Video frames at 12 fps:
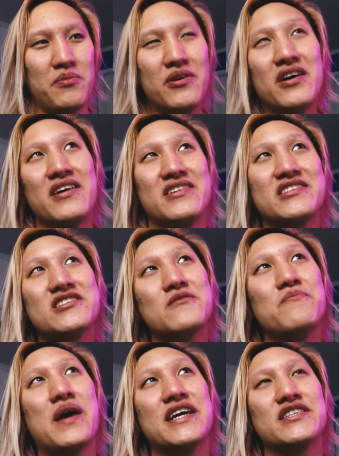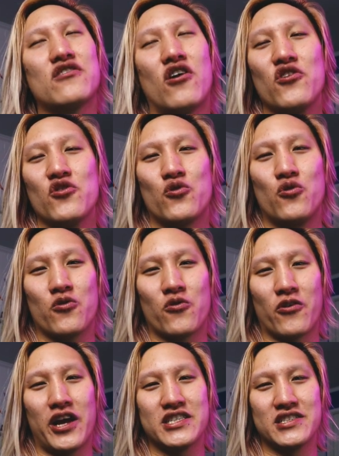But just imagine all the cool
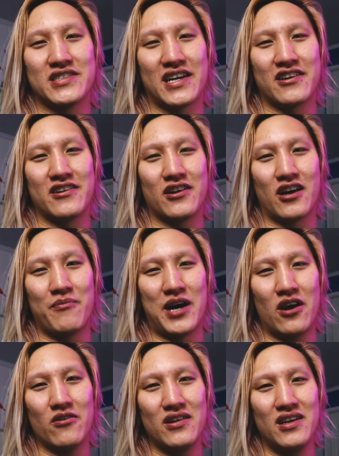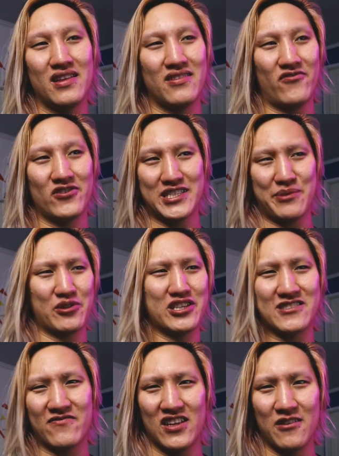creations that could come out. For example,
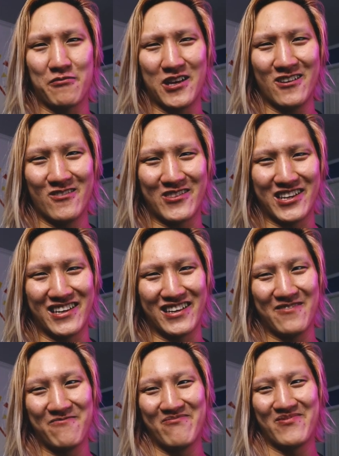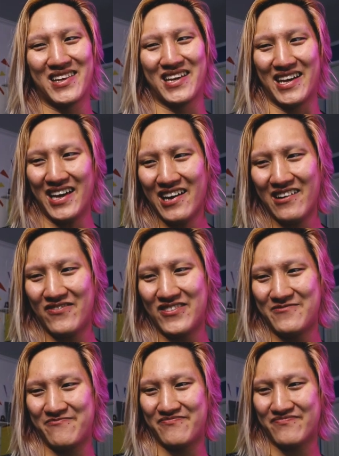this Filipino thing, if
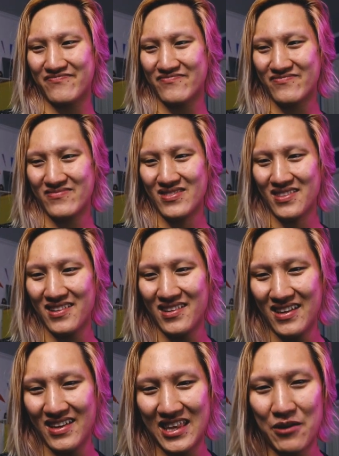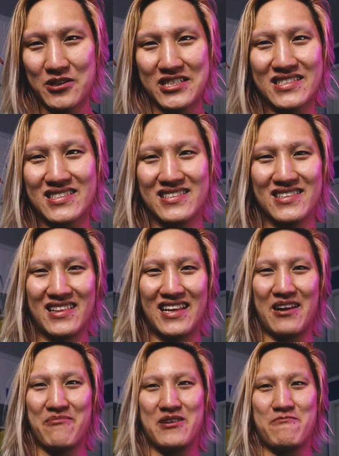they would just
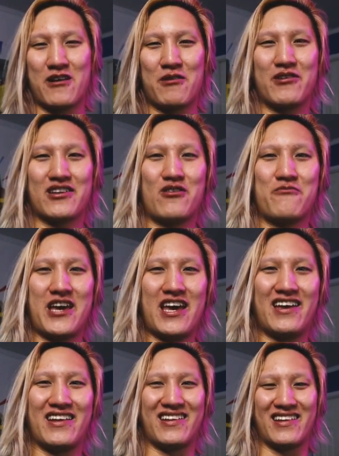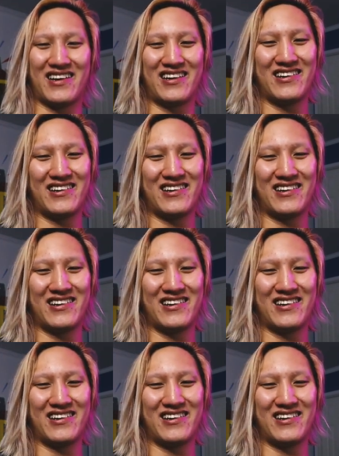let him be public domain